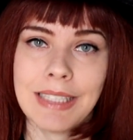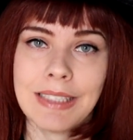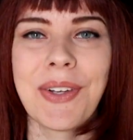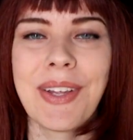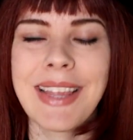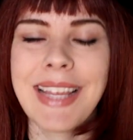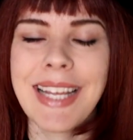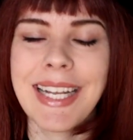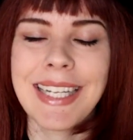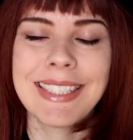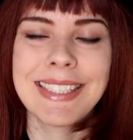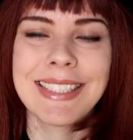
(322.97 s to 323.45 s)
So
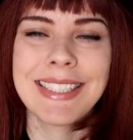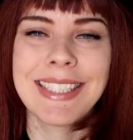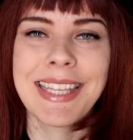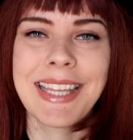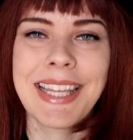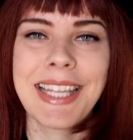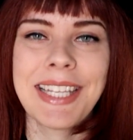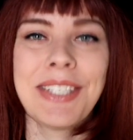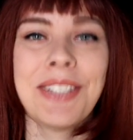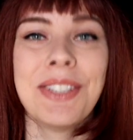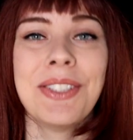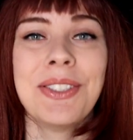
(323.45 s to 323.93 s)
that's it.
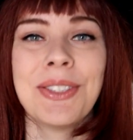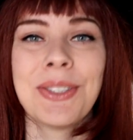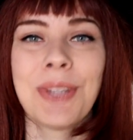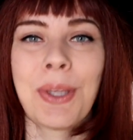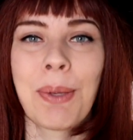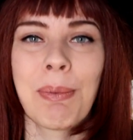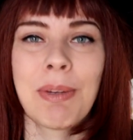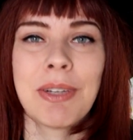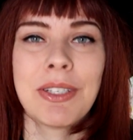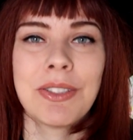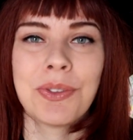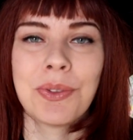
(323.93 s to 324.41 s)
Thank you
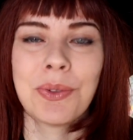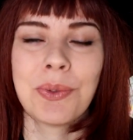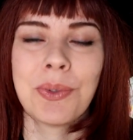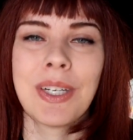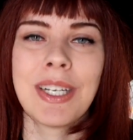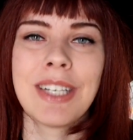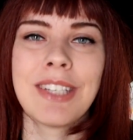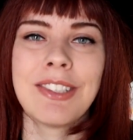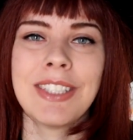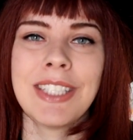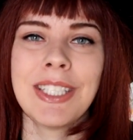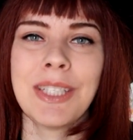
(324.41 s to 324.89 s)
so much for
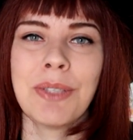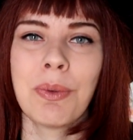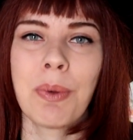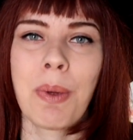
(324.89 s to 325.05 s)
watching.